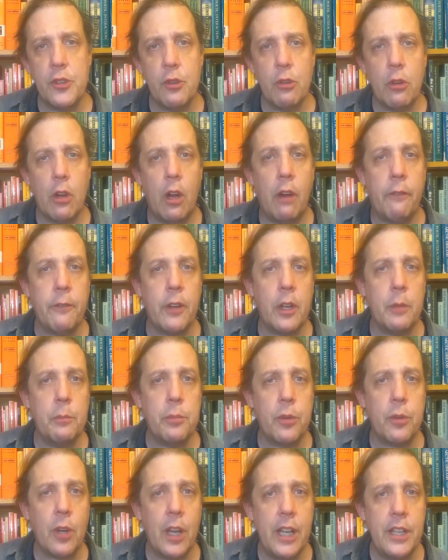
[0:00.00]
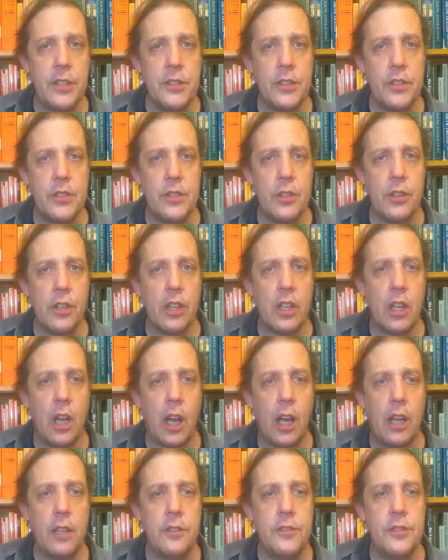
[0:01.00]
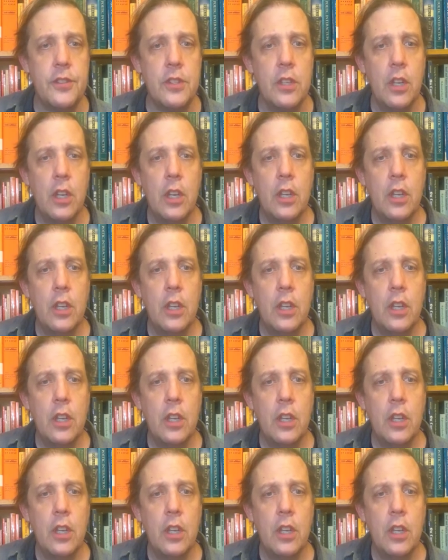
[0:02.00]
you are offering praises to the gods,